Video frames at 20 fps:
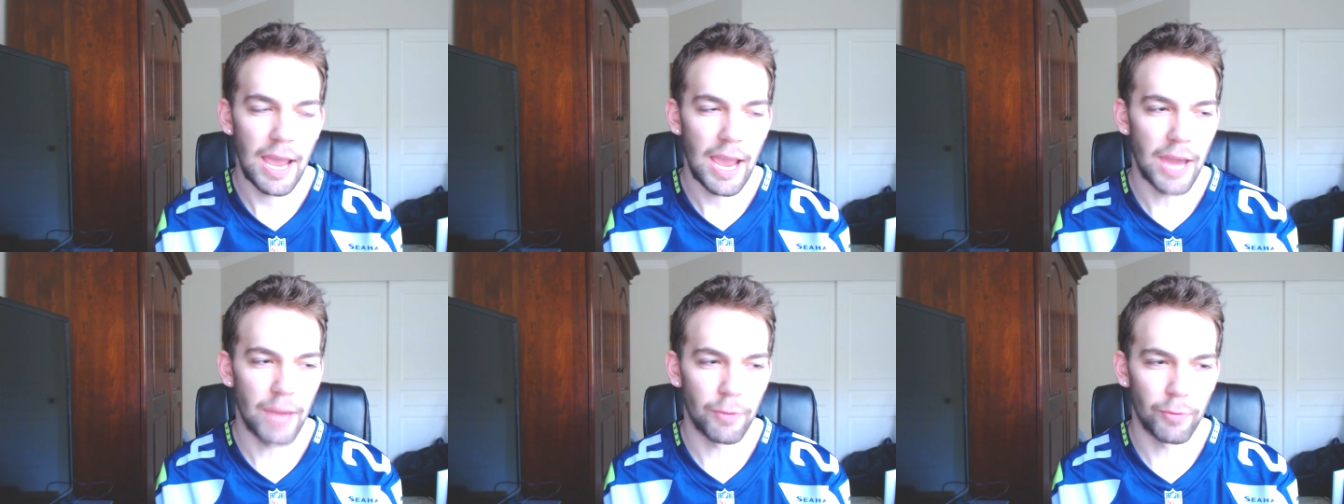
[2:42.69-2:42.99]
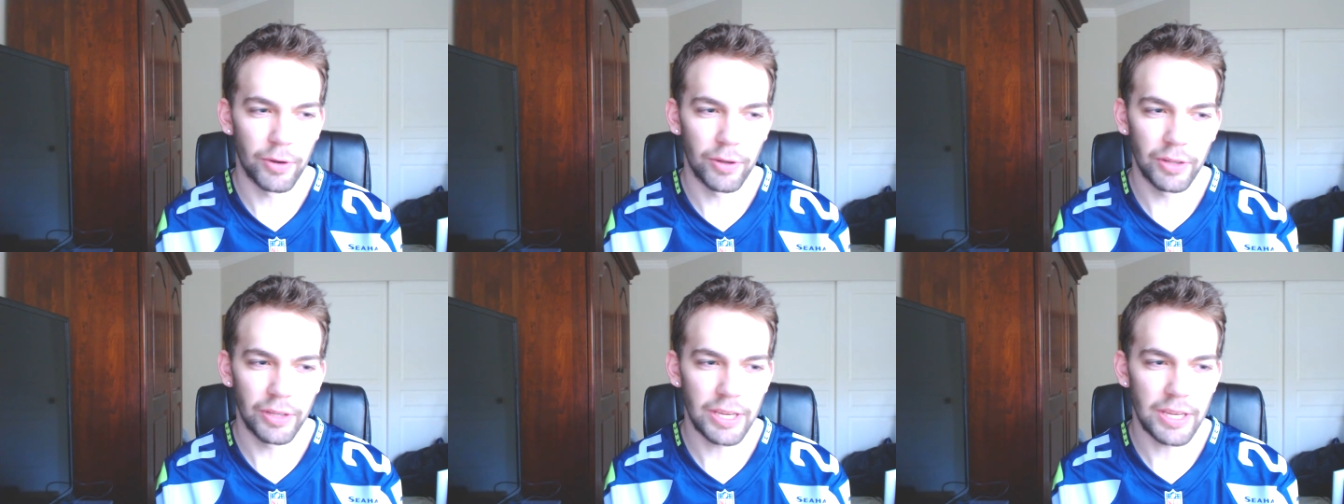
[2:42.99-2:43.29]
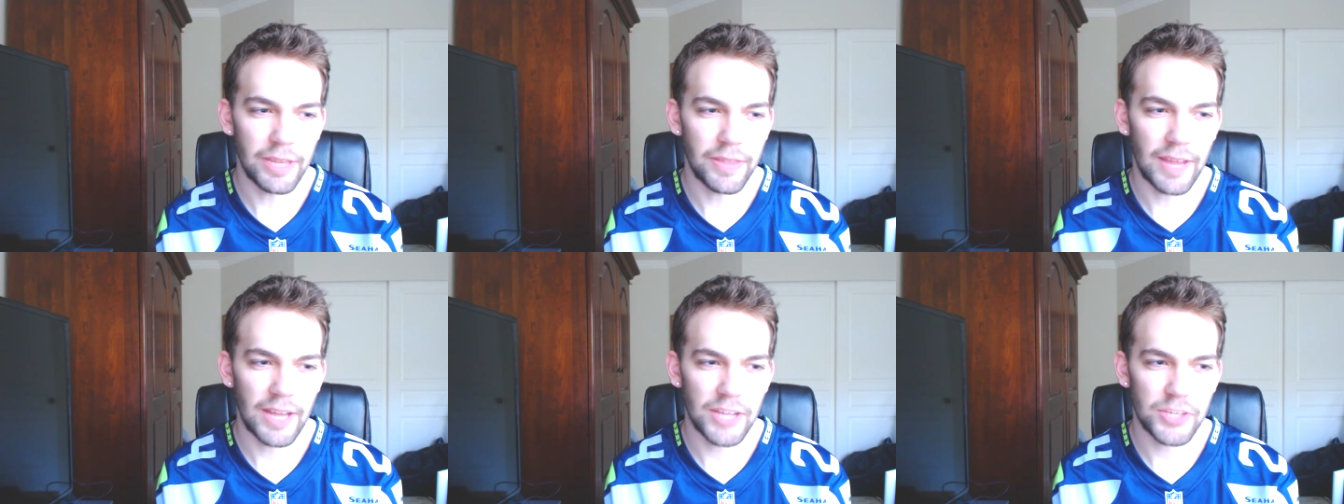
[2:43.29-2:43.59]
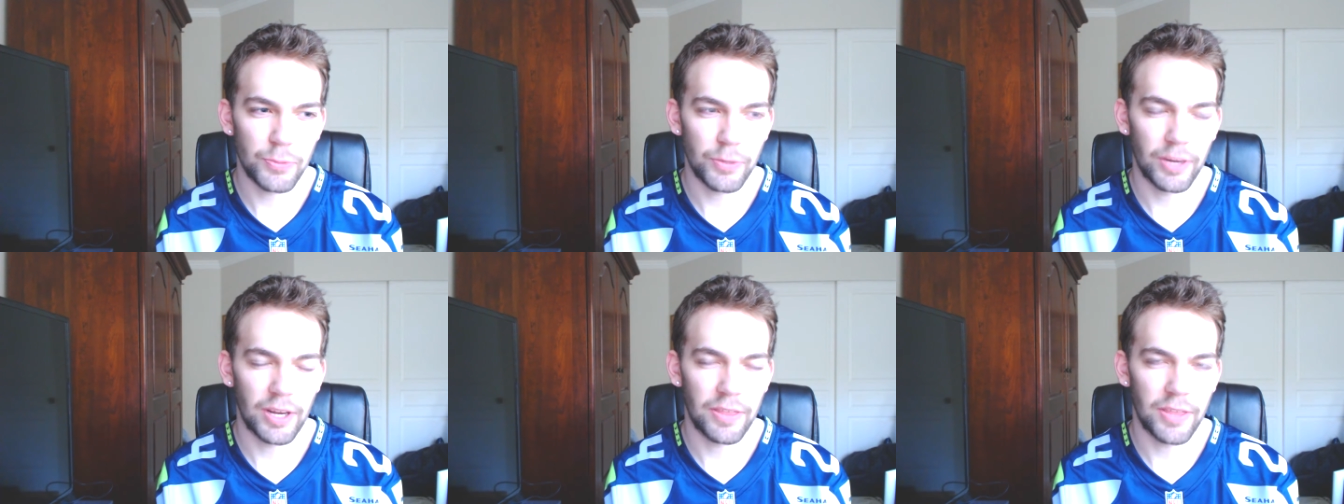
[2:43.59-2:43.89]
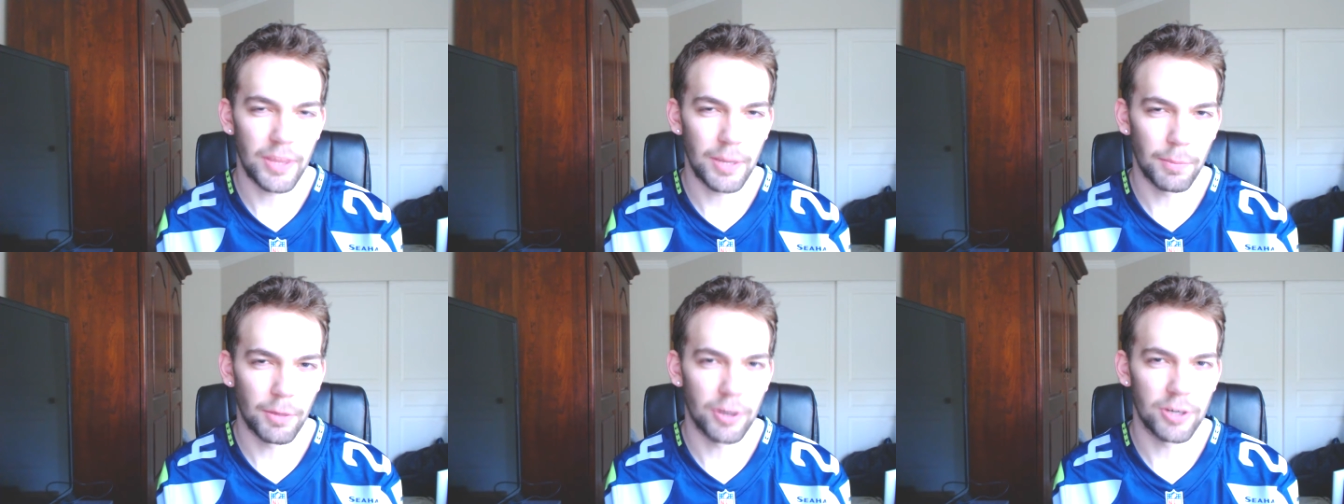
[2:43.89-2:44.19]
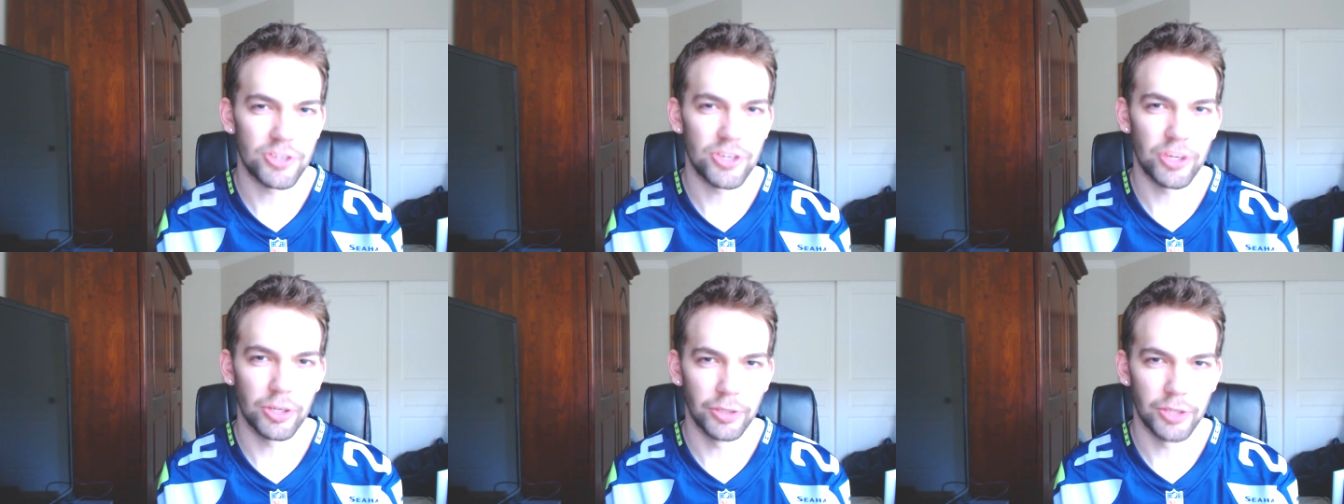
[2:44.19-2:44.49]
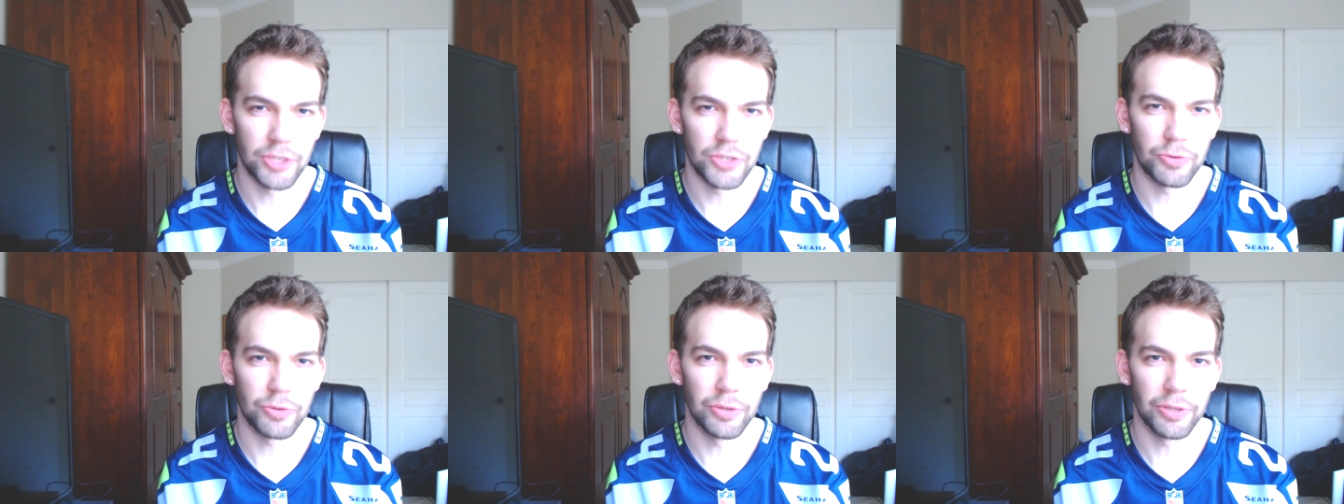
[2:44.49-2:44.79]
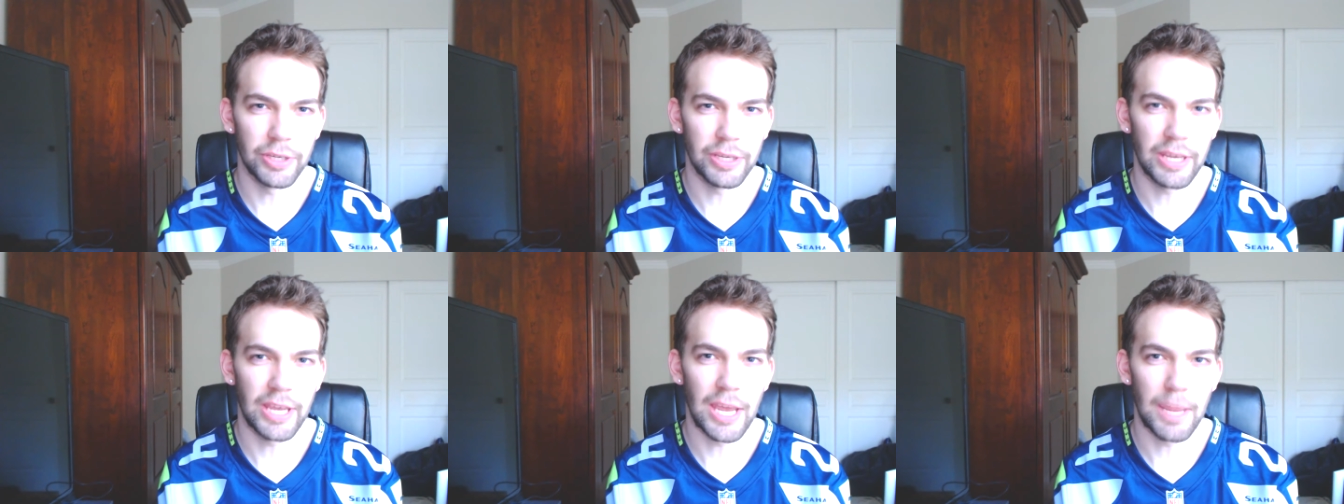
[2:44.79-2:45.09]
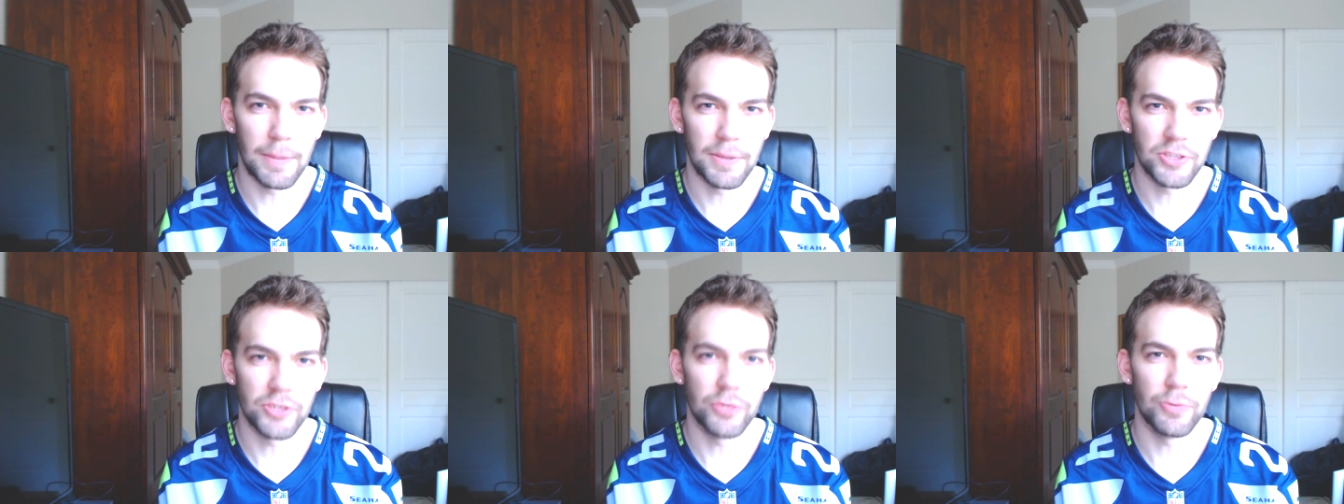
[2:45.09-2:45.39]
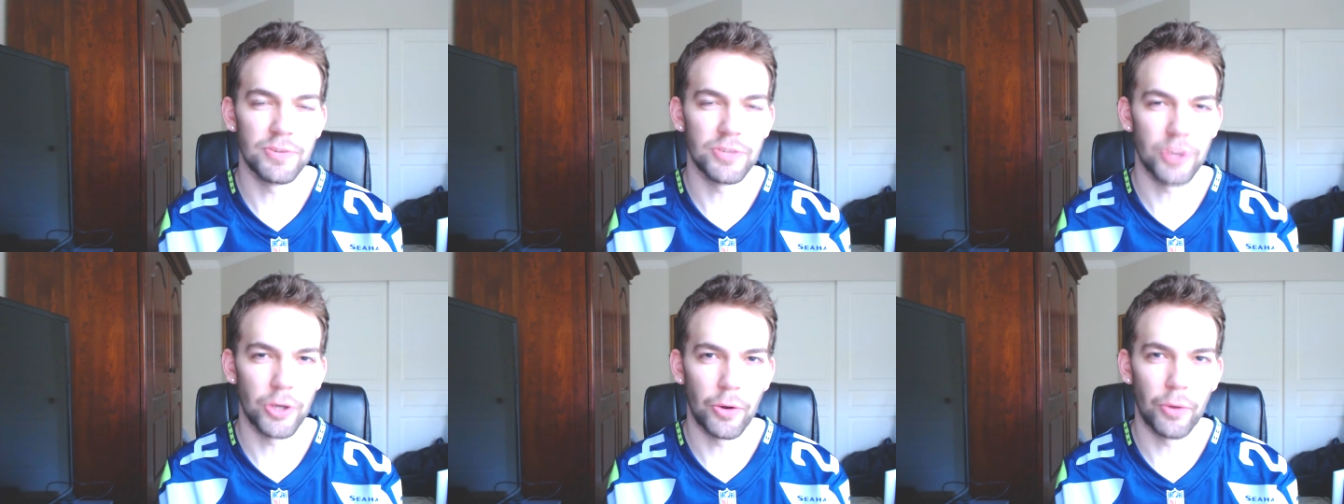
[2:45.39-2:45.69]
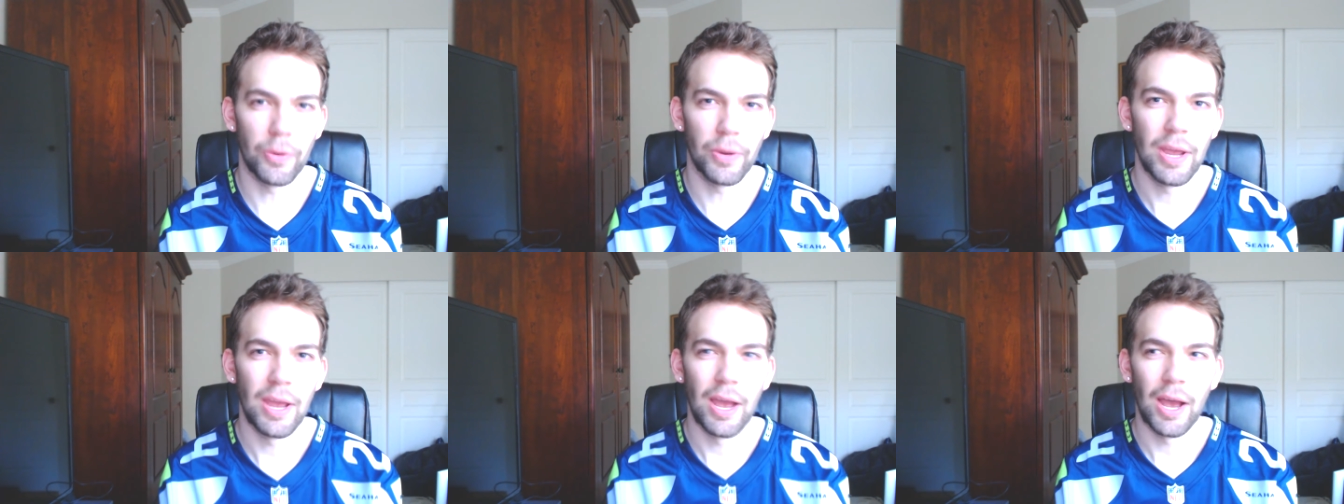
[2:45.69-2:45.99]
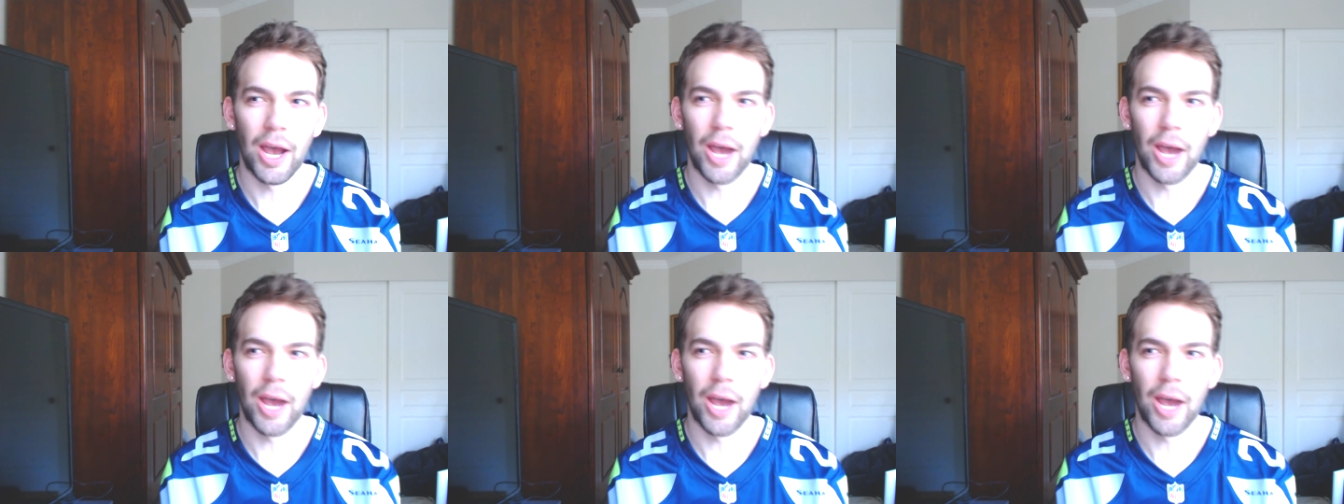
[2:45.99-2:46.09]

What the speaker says: And really, that's when I think Marshawn Lynch really came into his own.